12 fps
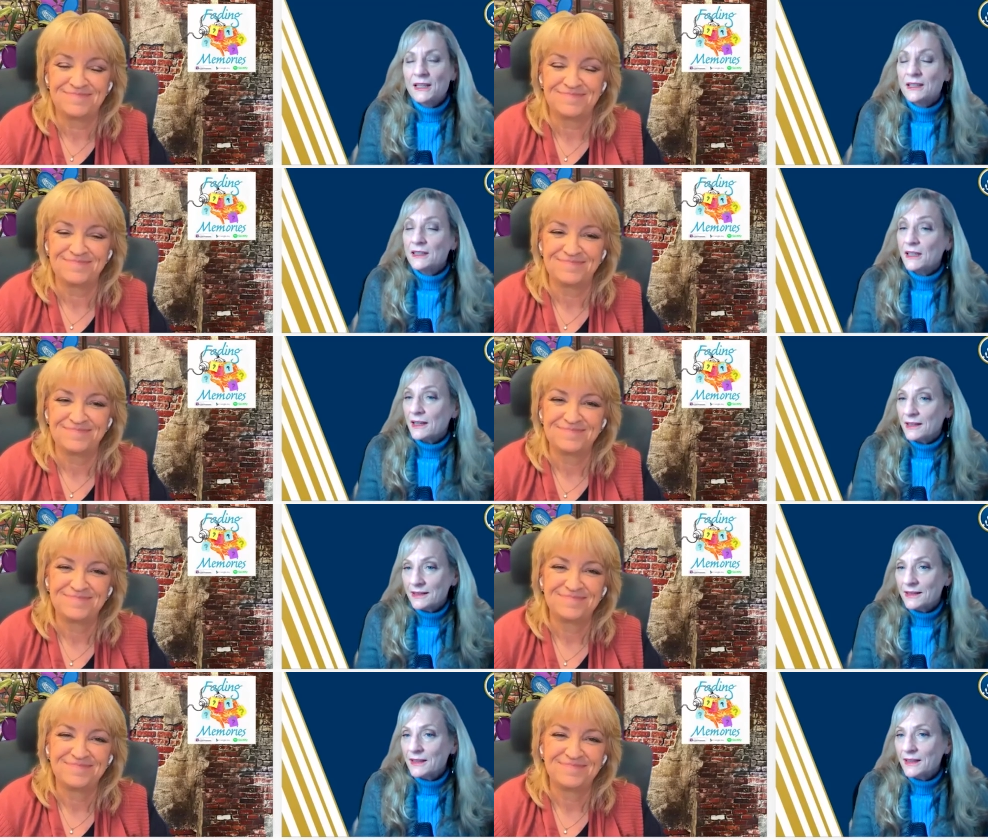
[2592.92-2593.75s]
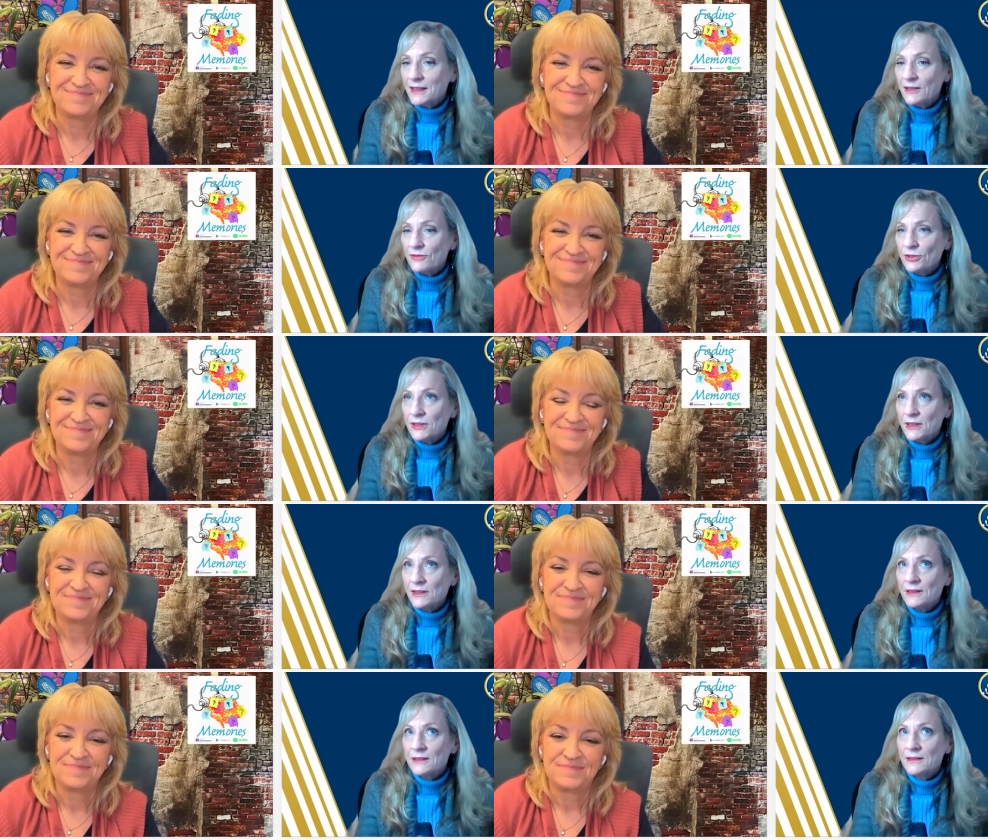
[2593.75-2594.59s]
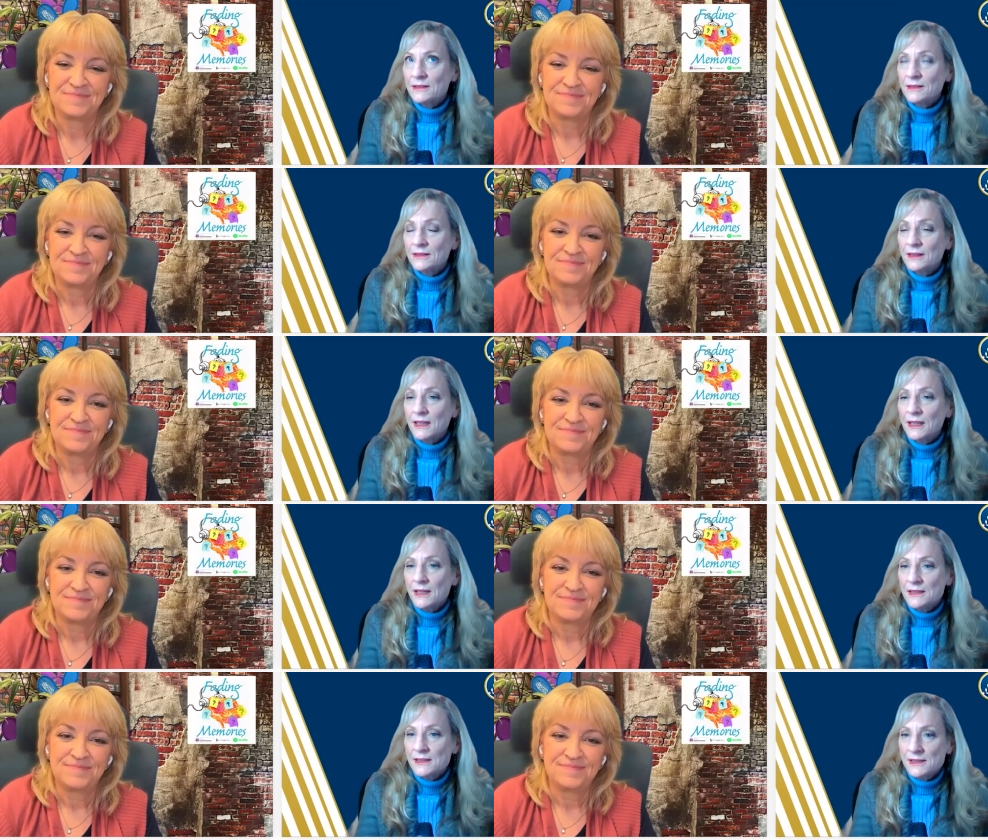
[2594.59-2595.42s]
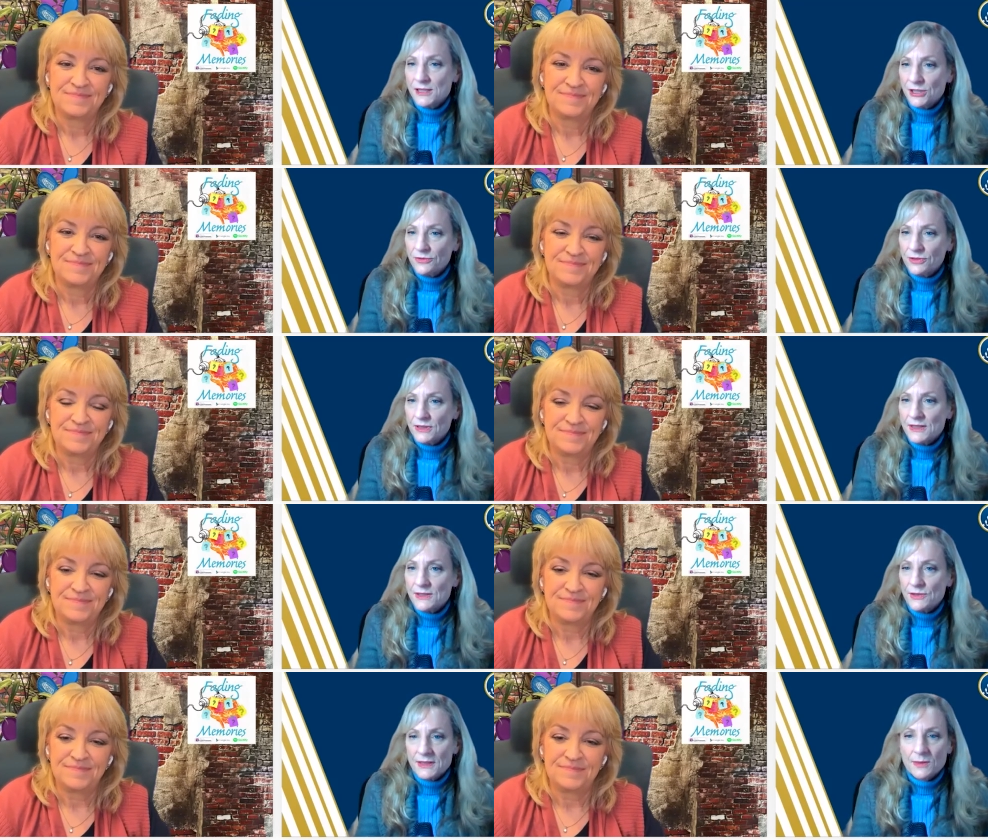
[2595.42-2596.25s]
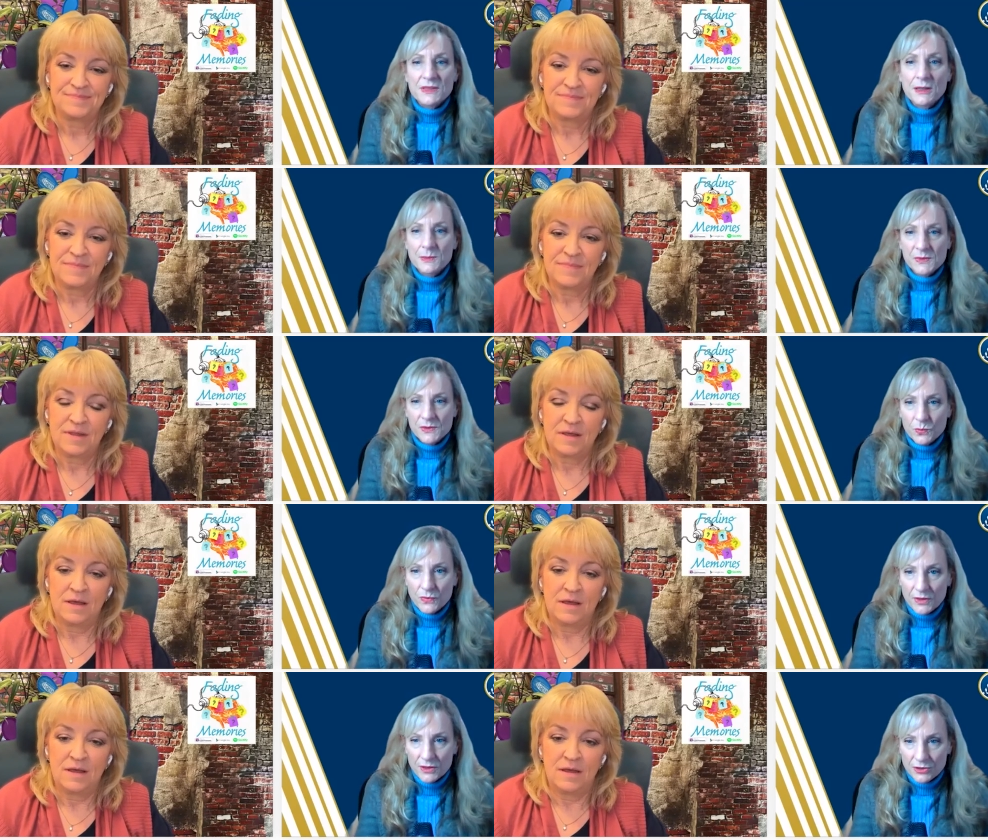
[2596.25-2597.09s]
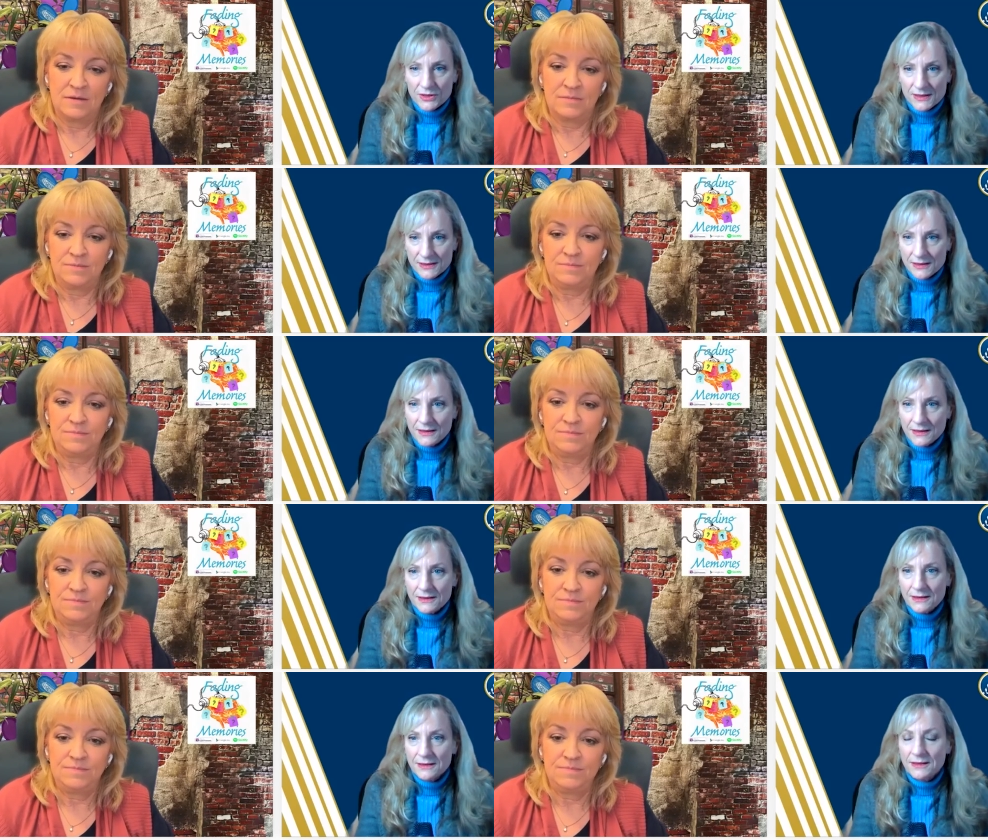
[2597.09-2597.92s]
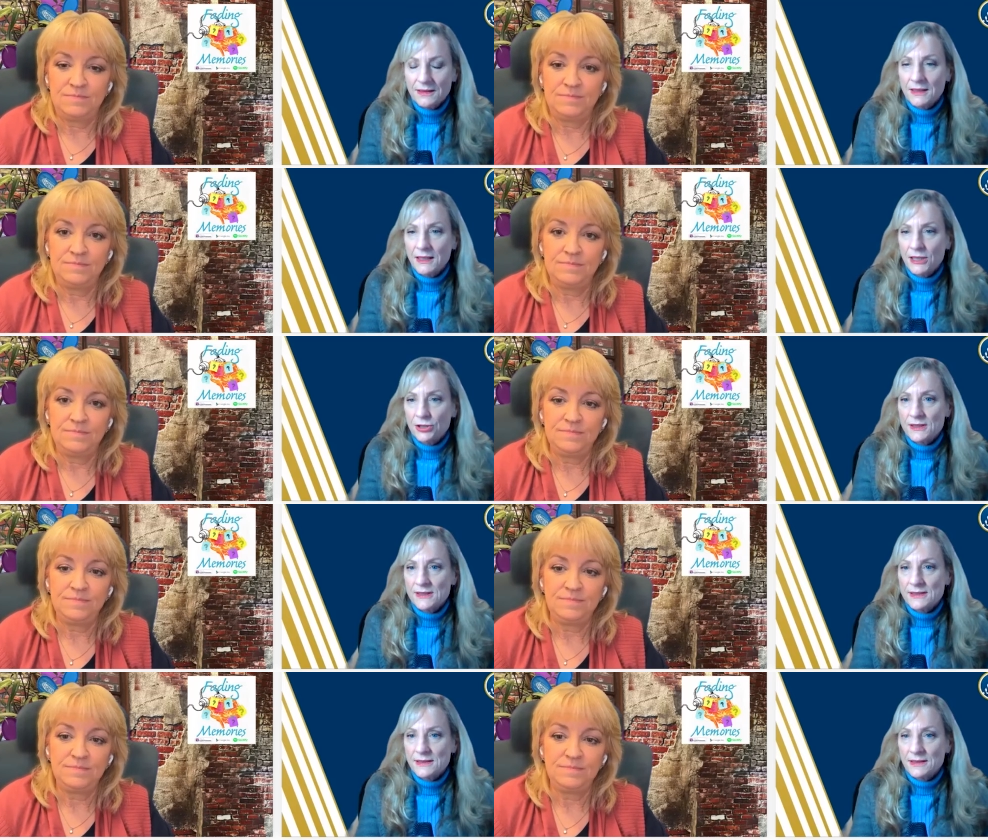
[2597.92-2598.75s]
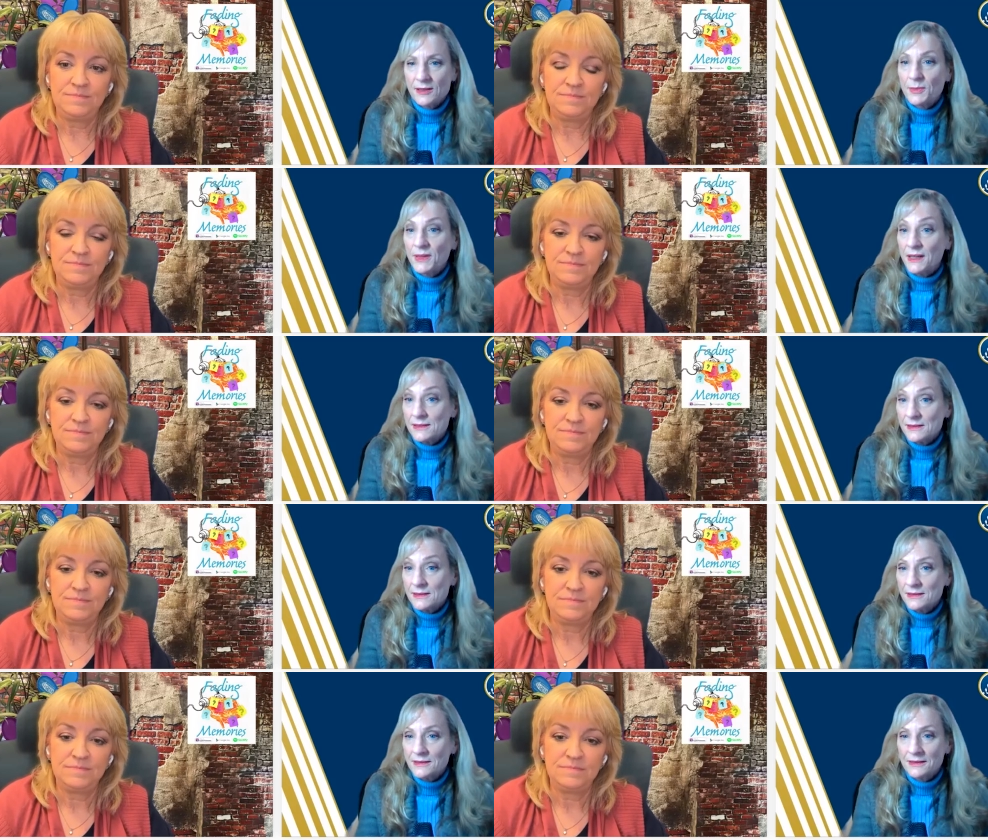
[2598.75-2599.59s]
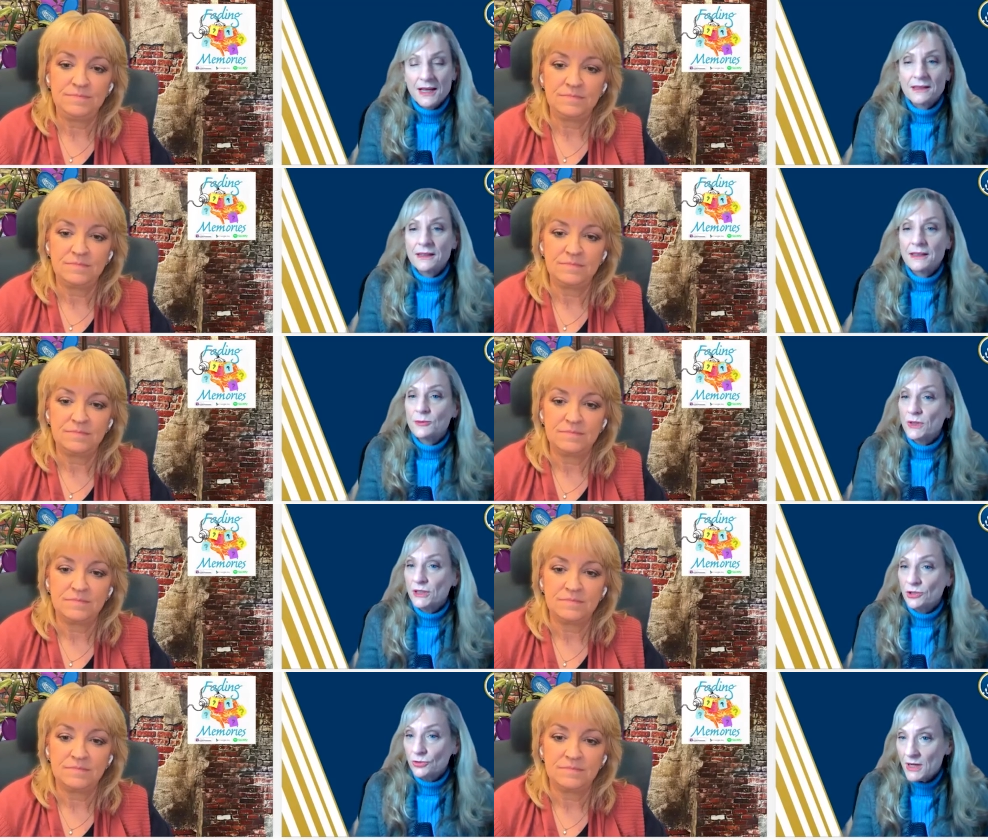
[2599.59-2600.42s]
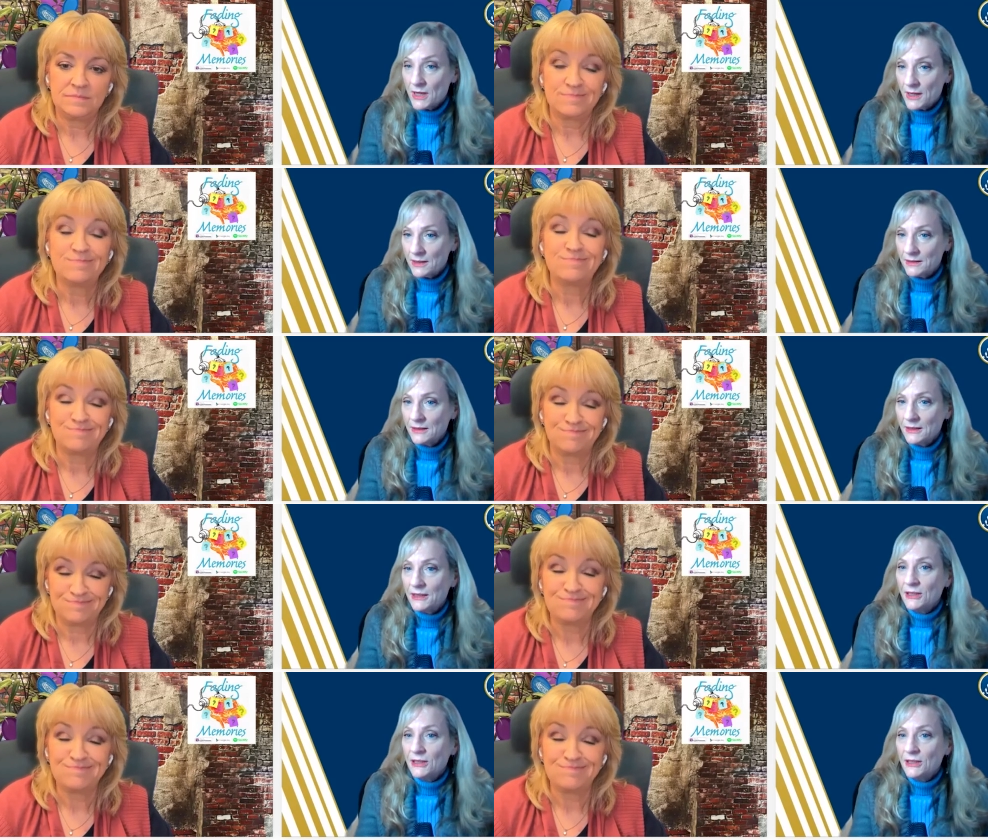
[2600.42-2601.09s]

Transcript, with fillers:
Speaker 1: and yeah. And every case is different. So sometimes the trustee inherits a mess, not like what you had.